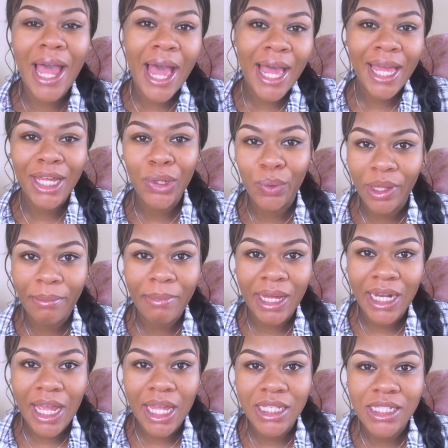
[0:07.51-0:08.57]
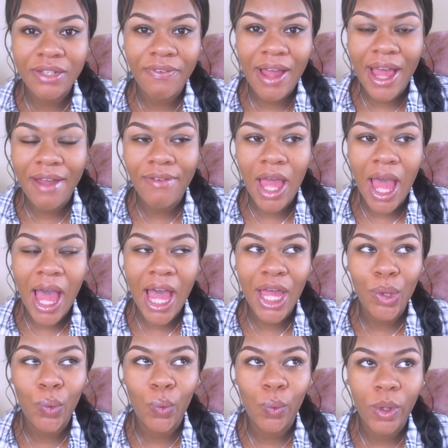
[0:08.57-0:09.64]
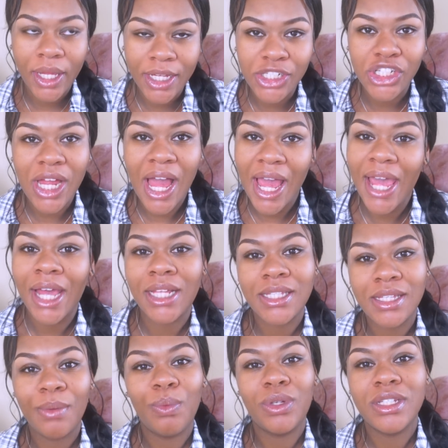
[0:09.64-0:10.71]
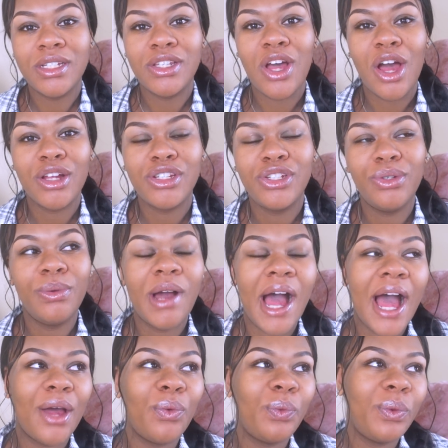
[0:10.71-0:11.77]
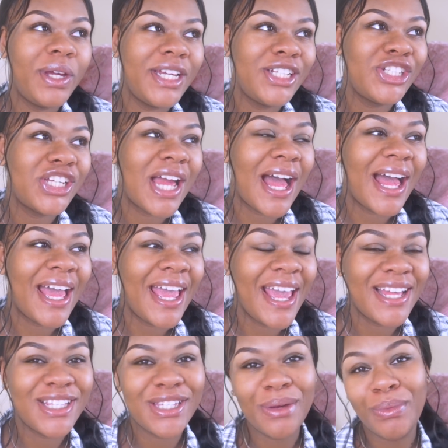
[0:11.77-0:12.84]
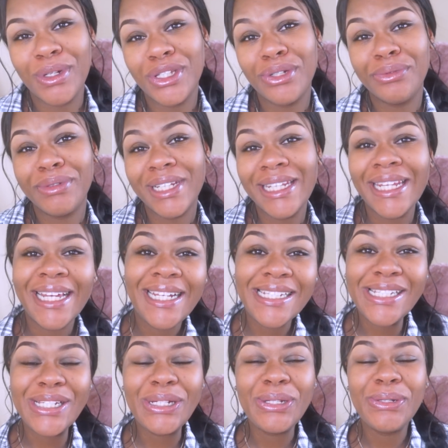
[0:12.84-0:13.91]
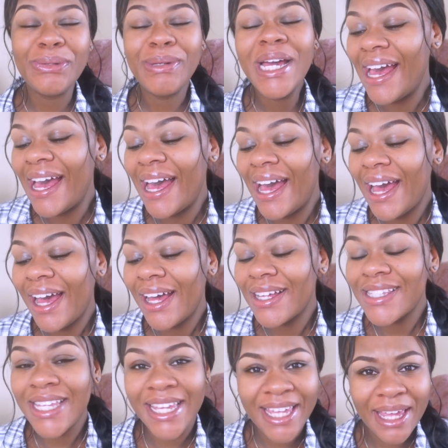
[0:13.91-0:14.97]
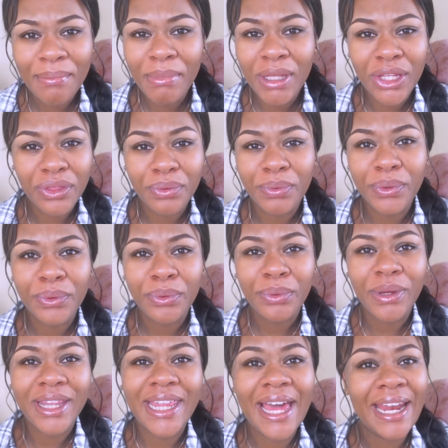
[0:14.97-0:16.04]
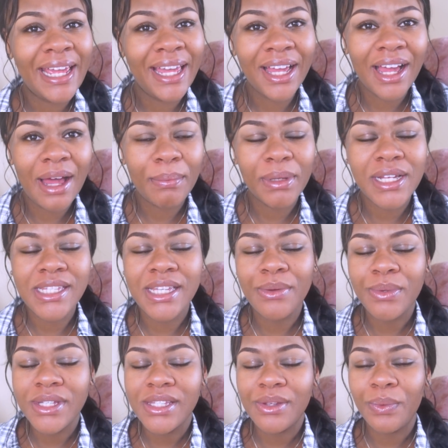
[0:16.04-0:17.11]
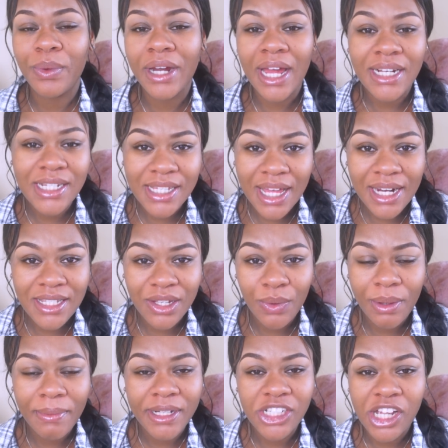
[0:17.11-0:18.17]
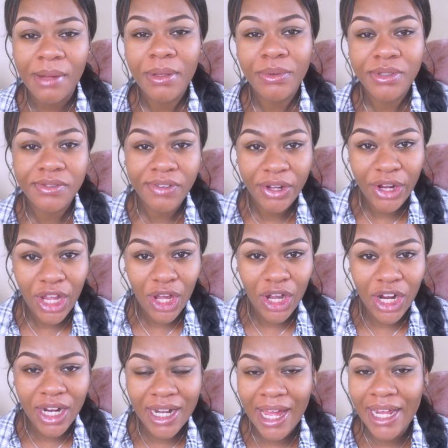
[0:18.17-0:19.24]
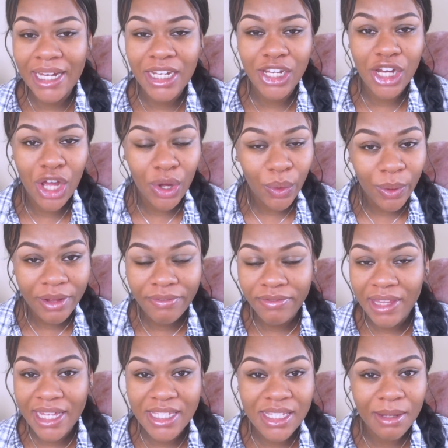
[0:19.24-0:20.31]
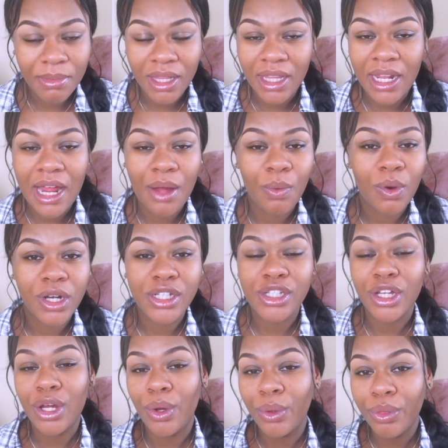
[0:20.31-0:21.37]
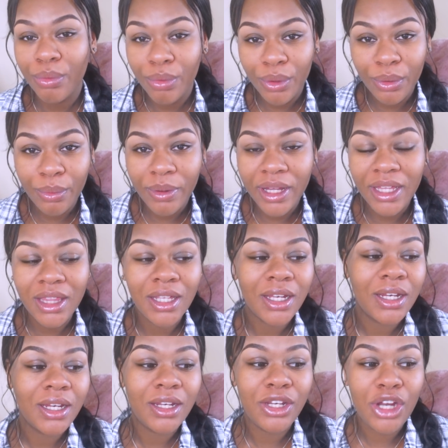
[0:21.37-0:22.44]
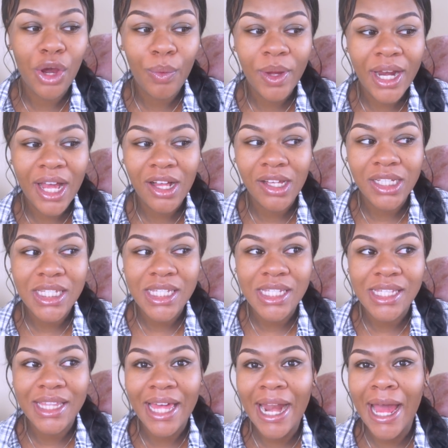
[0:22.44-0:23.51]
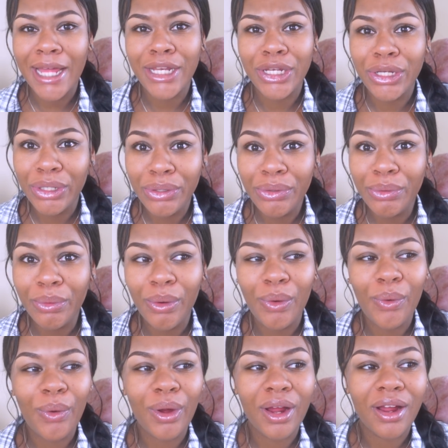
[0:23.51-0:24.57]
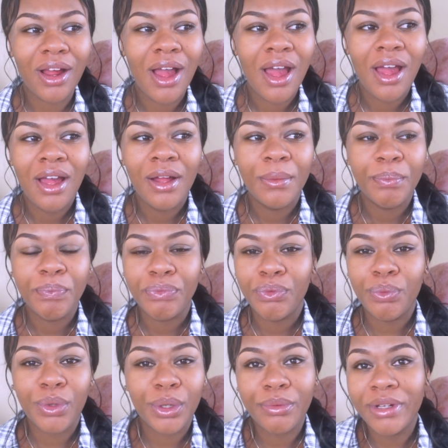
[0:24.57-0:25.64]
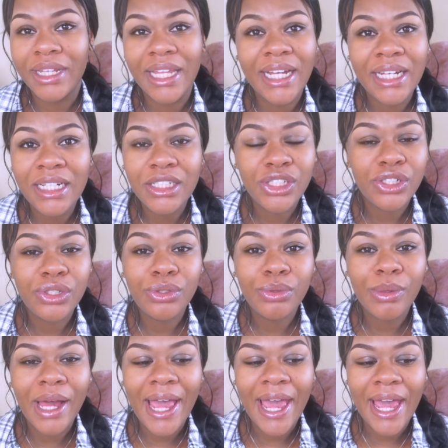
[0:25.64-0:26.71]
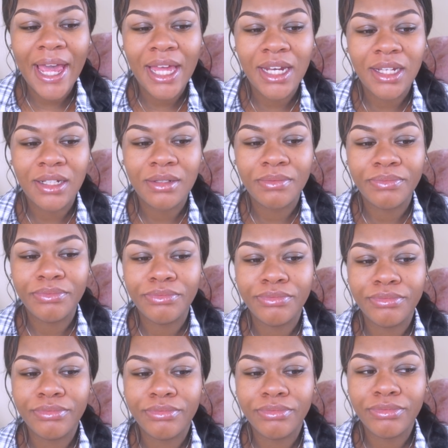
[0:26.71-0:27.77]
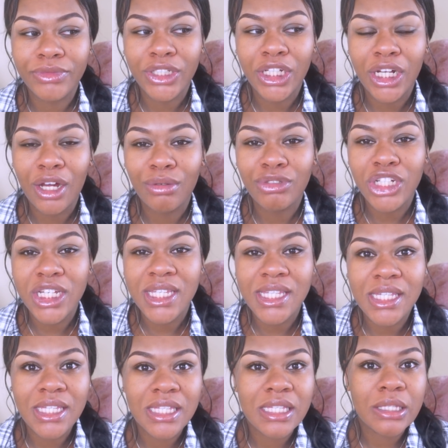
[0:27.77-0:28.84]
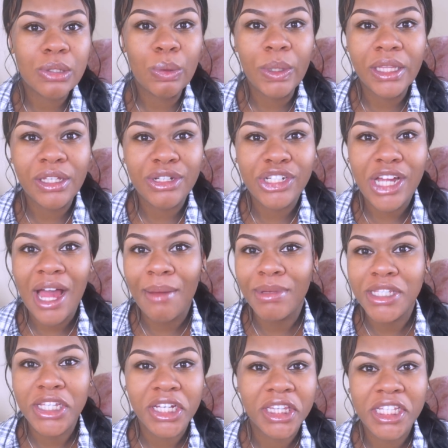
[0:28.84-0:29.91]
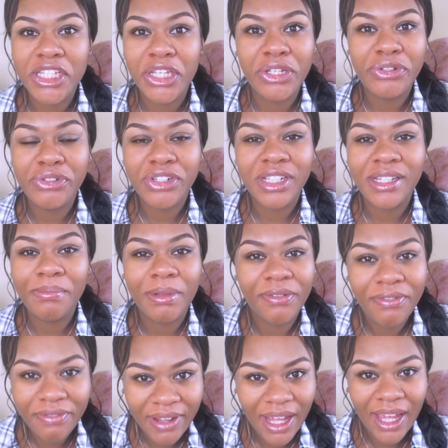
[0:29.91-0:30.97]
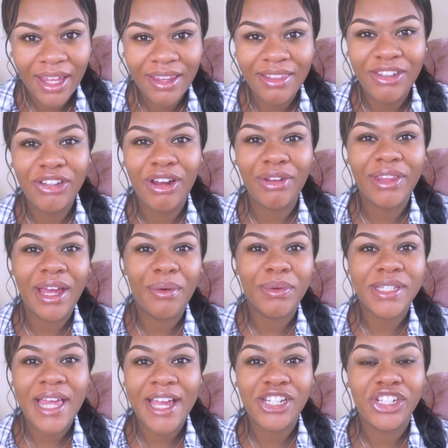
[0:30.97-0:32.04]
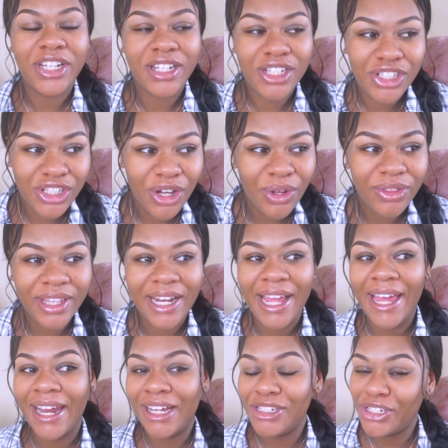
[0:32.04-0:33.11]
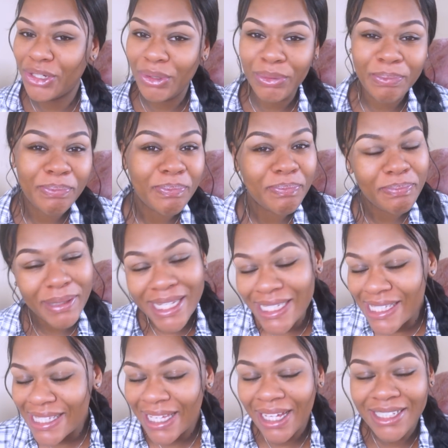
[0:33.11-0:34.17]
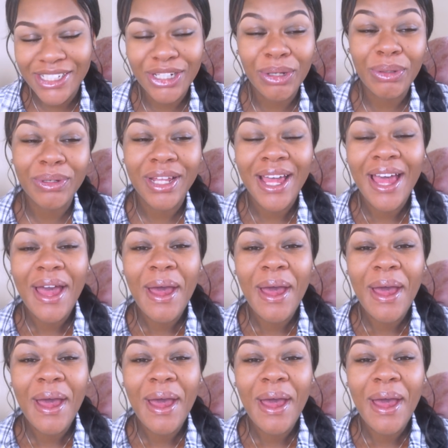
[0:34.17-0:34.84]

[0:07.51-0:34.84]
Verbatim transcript: I quit my nine to five, I wish I had someone to talk to. I wish I had someone to relate to to get me through that hiccup because it was when I decided to quit my job it was very hard I didn't know if that's something that I wanted to go through with no one else that I knew or were related to had you know just quit their job and took this huge leap of faith, you know, that was actually an adult that had adult biz, adult